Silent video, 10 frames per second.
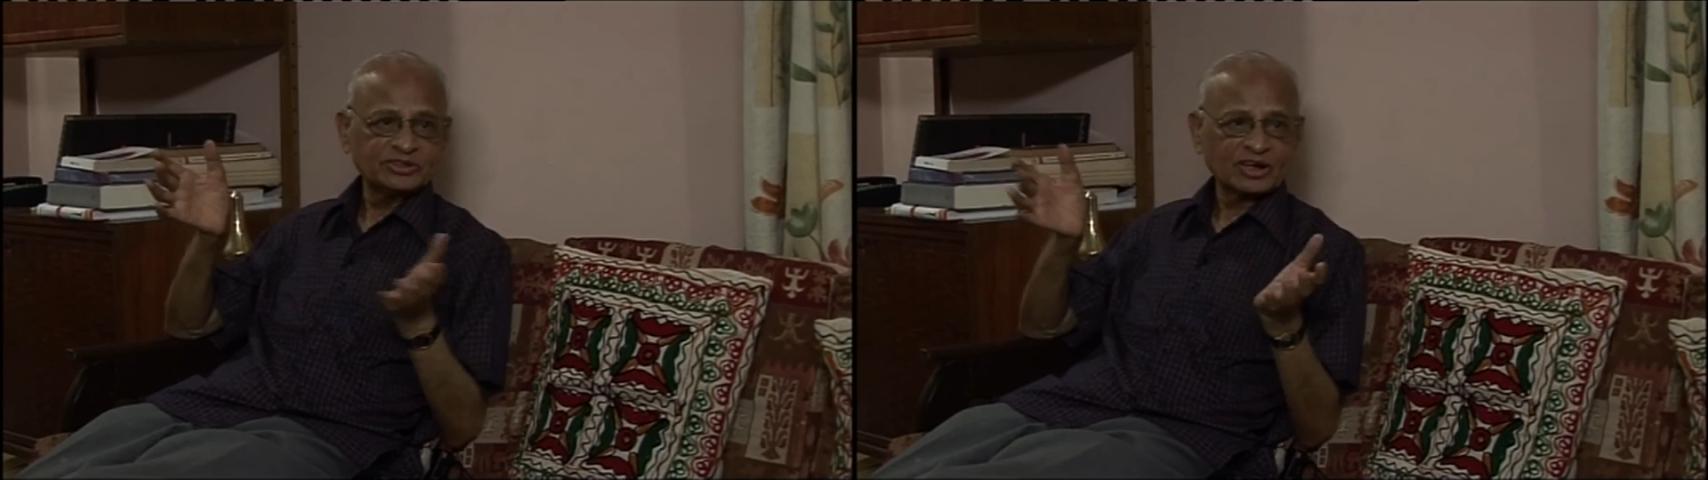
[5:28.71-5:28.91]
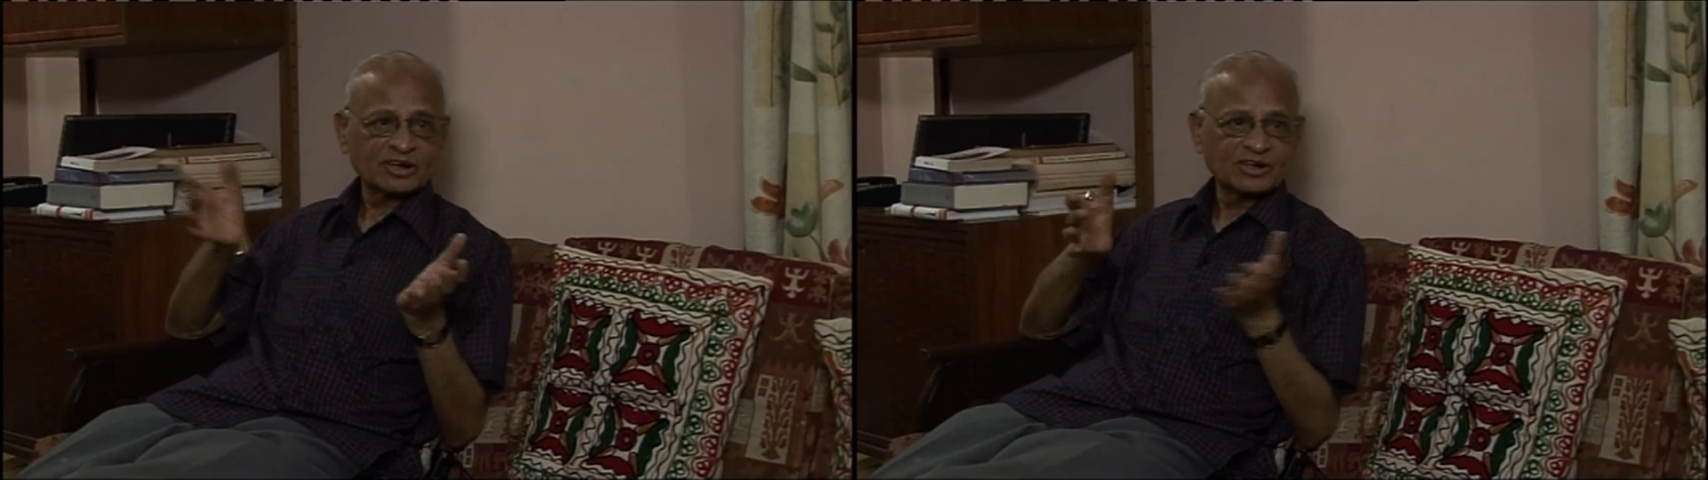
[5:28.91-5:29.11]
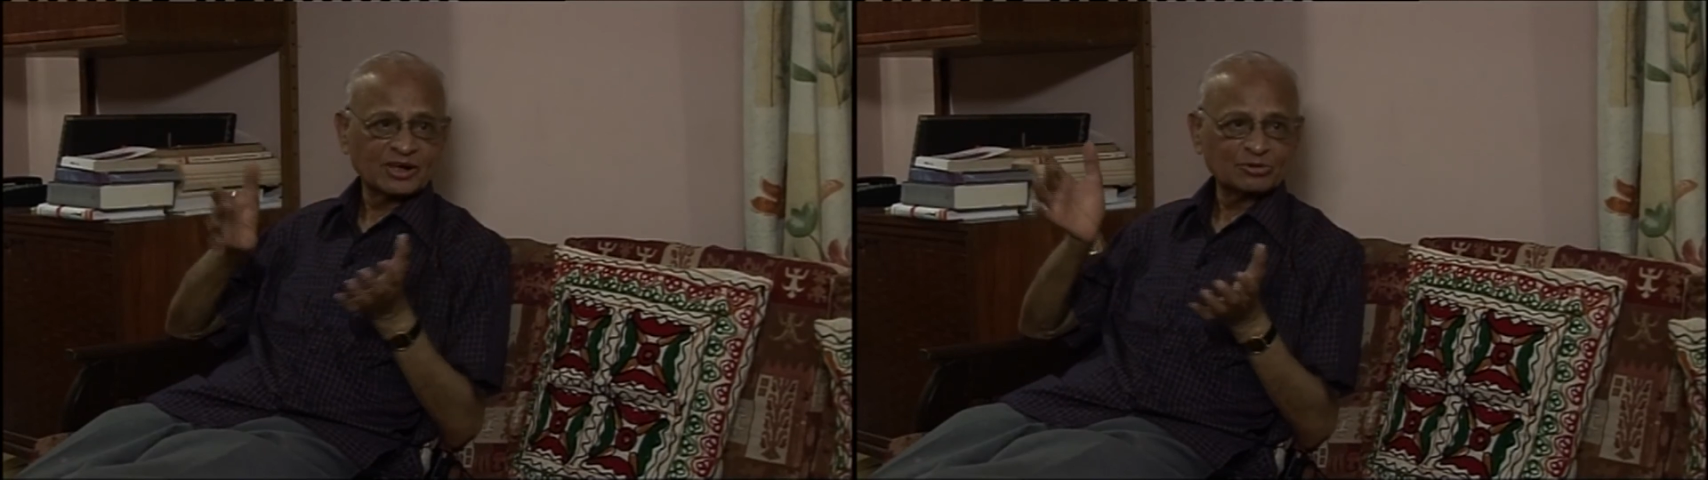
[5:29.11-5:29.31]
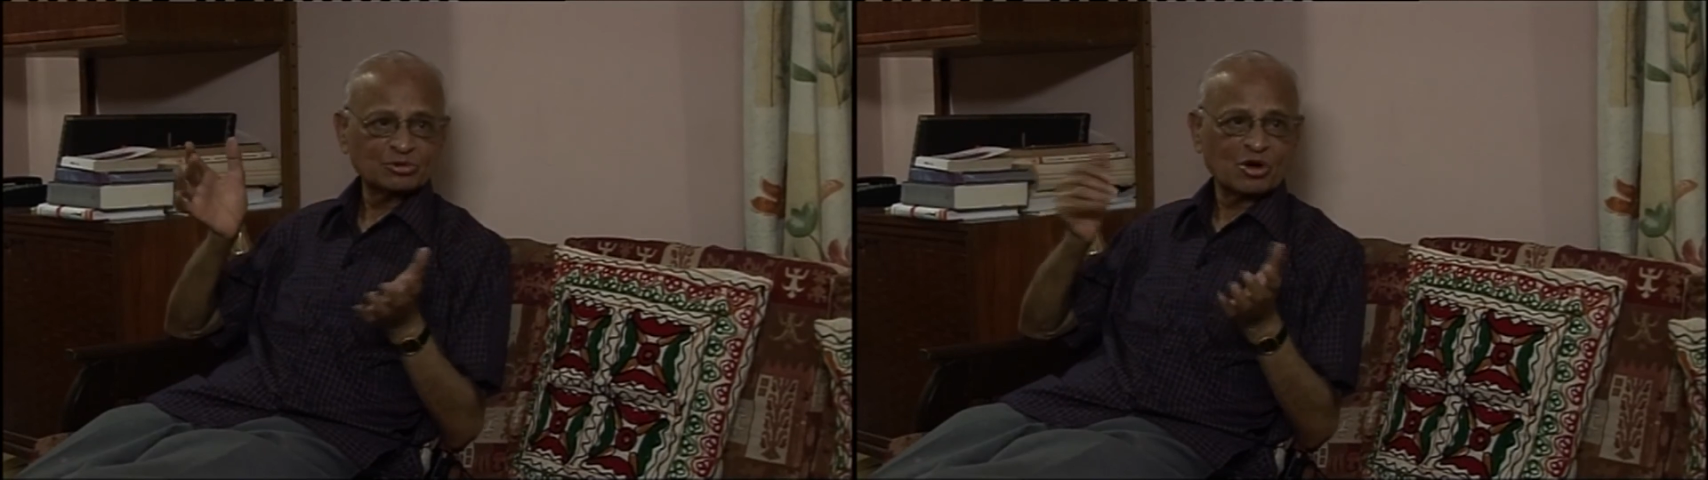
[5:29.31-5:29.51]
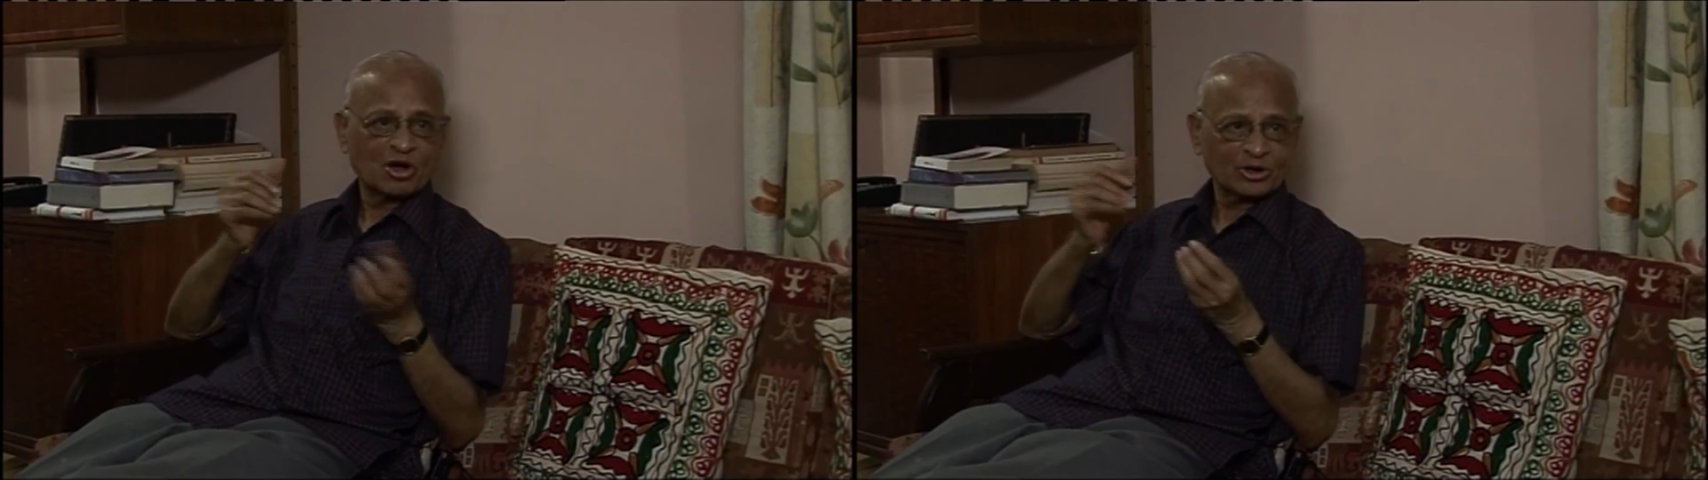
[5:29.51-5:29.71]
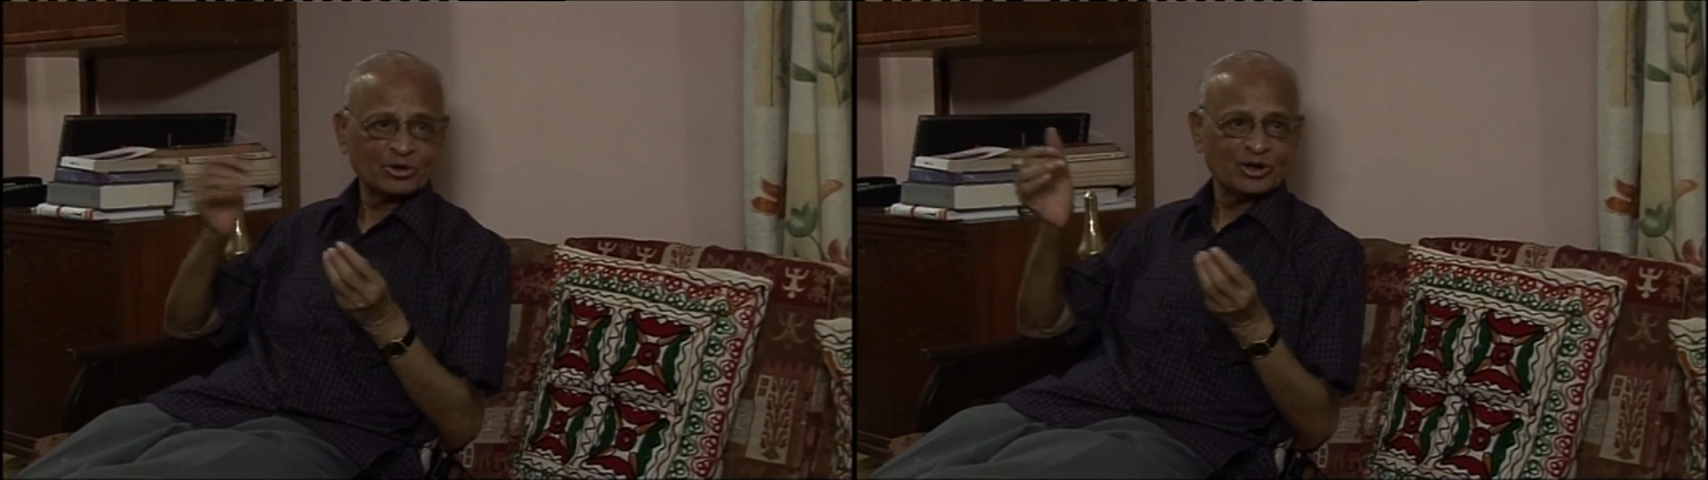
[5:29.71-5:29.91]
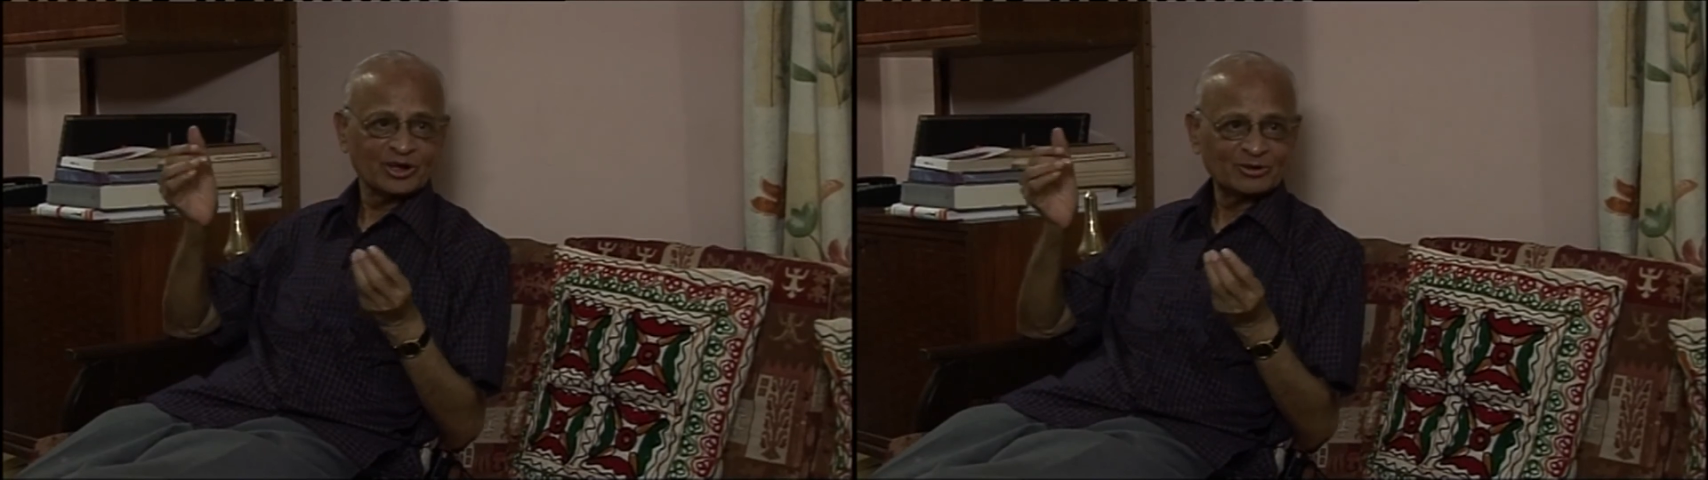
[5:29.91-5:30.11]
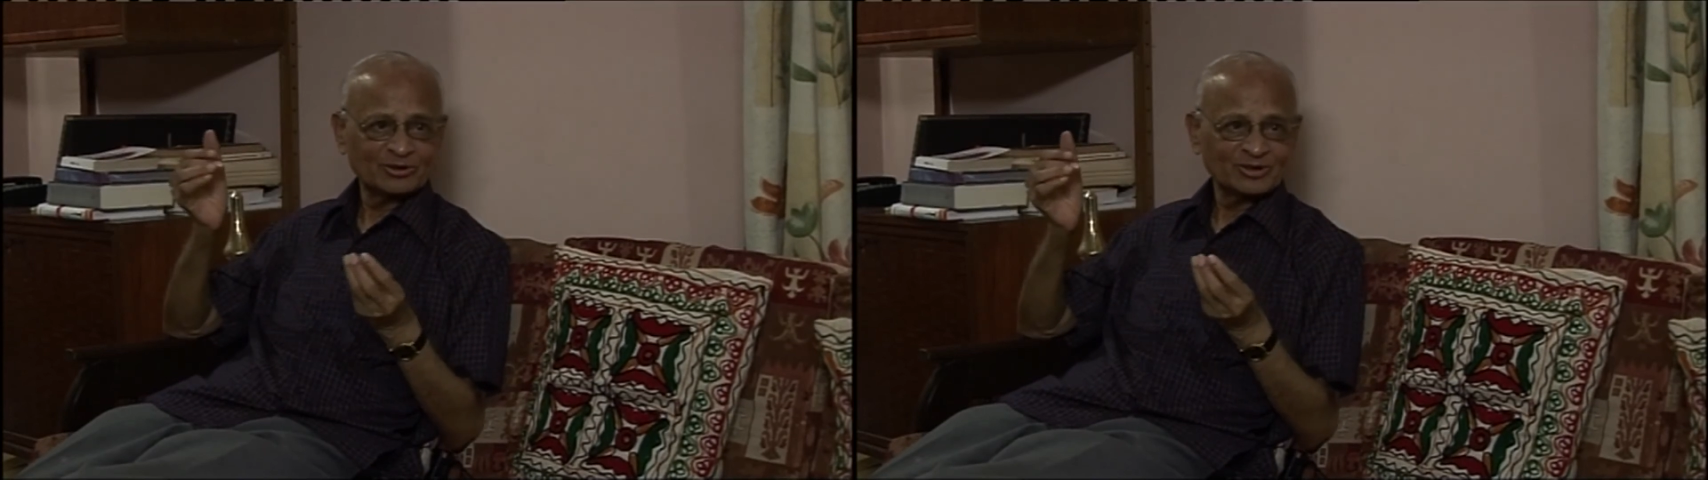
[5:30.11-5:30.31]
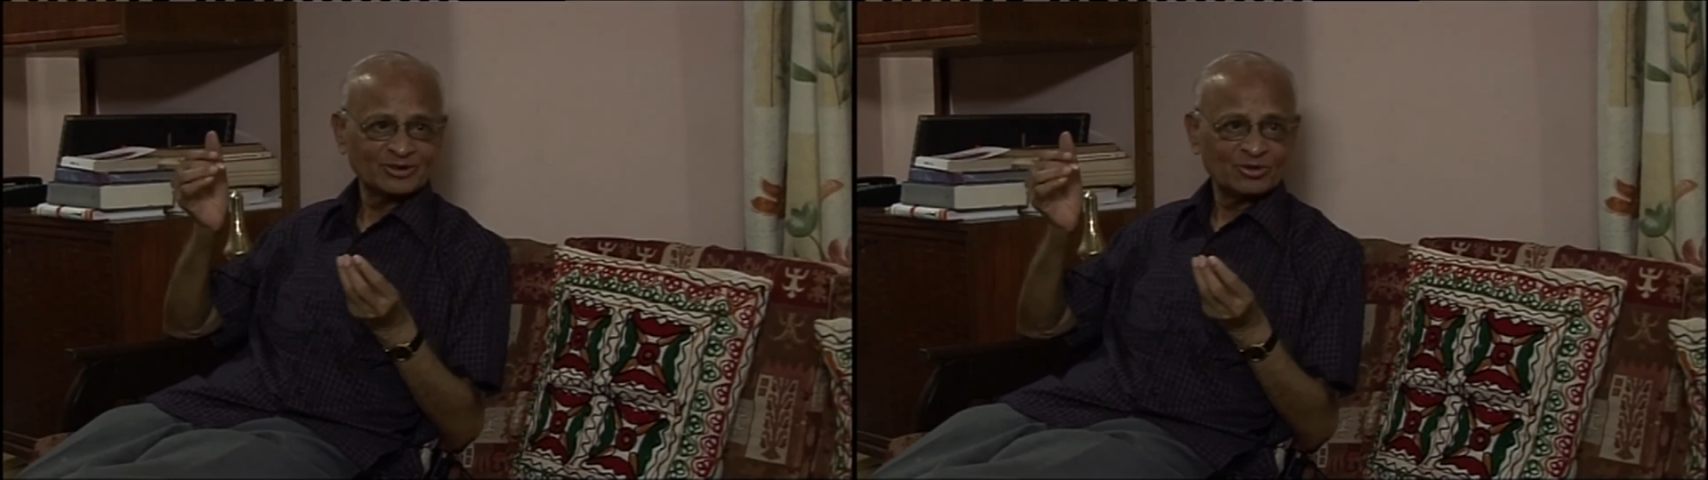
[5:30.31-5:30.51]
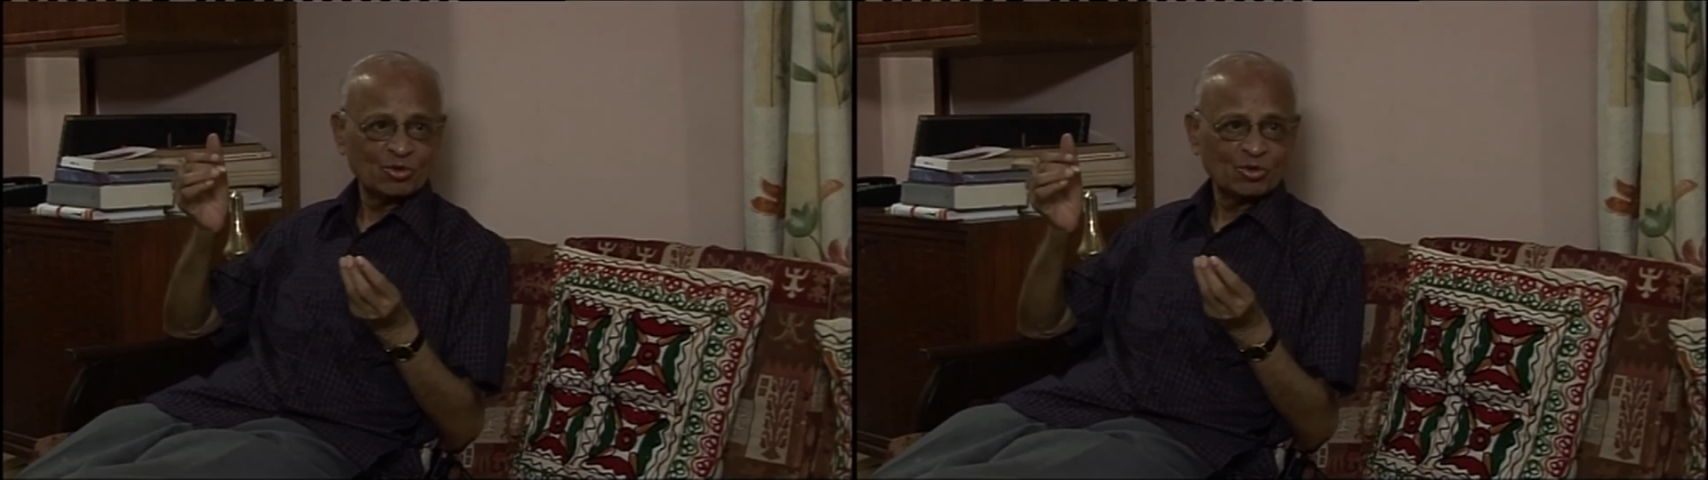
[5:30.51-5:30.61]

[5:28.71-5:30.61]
children now arguing out,